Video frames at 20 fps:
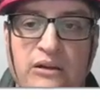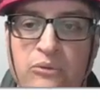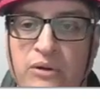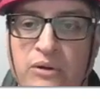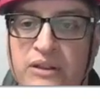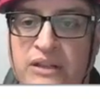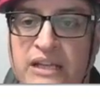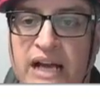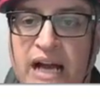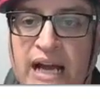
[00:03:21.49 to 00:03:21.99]

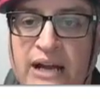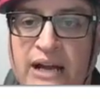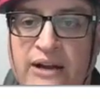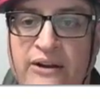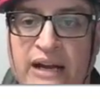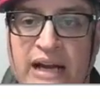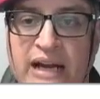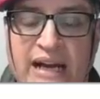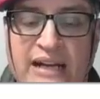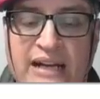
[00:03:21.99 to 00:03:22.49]
with the
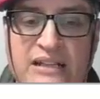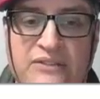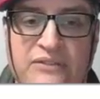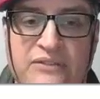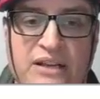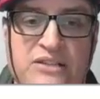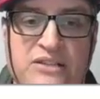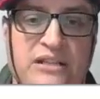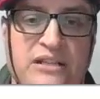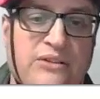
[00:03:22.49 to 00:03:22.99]
higher
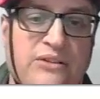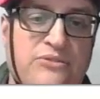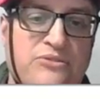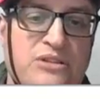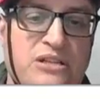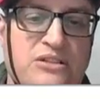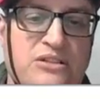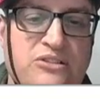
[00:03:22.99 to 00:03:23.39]
activation energy,